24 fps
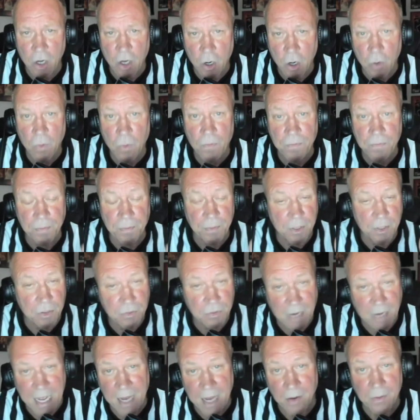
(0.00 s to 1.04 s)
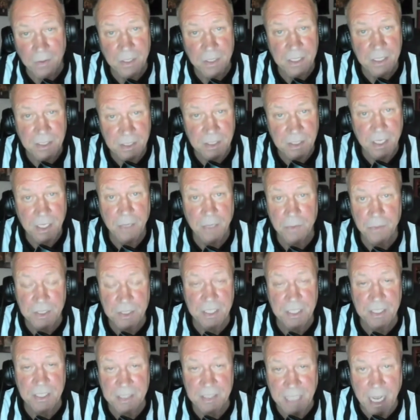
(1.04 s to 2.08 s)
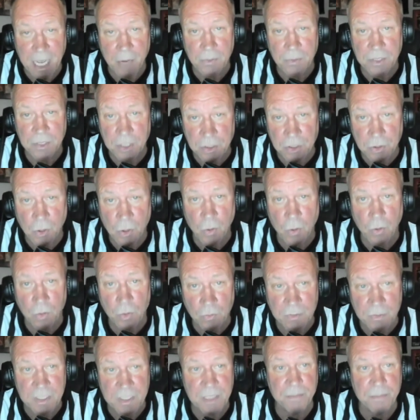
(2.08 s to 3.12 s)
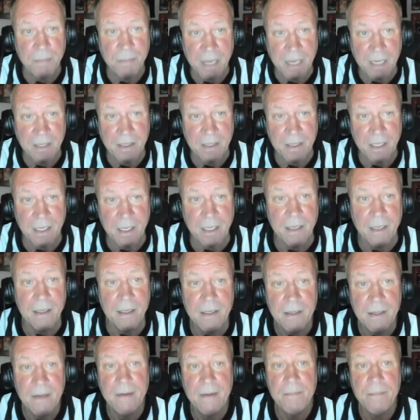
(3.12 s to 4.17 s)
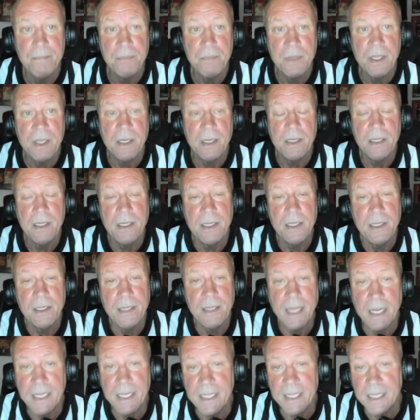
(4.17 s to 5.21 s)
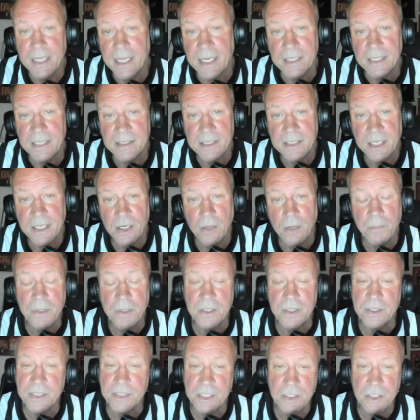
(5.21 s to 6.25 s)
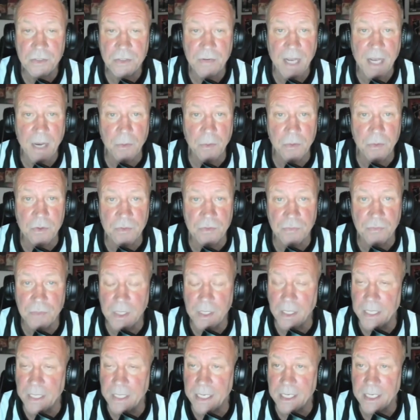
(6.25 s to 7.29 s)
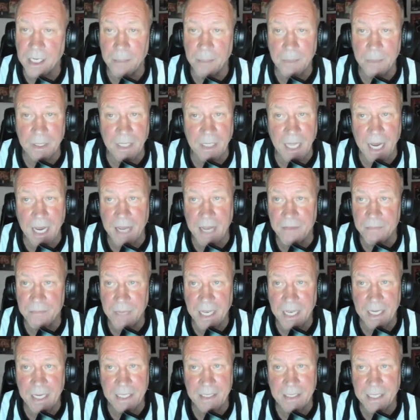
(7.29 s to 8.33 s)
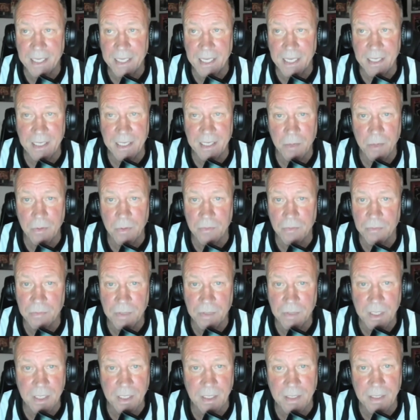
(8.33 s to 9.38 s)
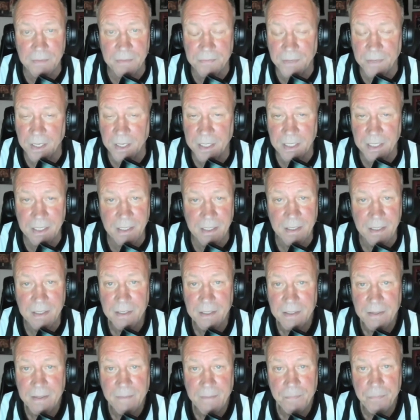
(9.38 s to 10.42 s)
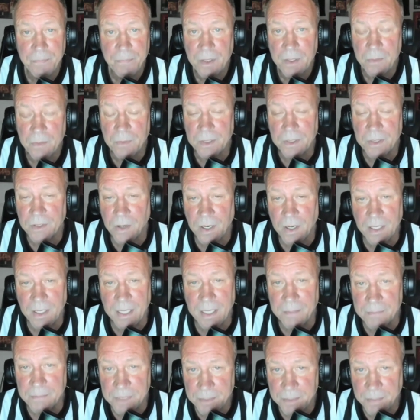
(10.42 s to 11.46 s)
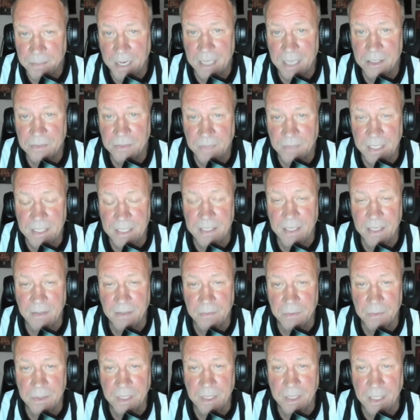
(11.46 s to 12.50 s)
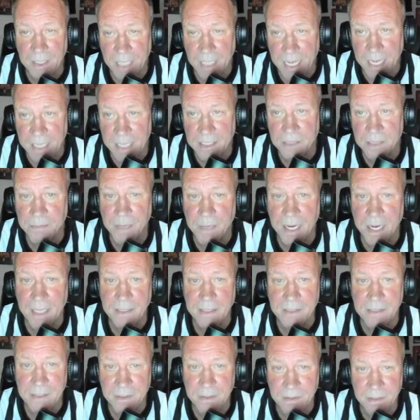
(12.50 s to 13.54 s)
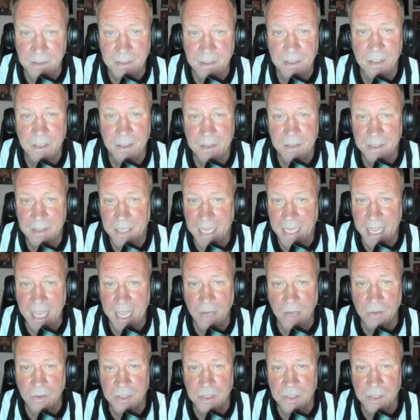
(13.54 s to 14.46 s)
O from the crowd. It was just, that was a total respect thing that he gets, you know, because this crowd was really coming live, man, at the end. They were really fucking, with all them spots right there, with the glass spots and the angle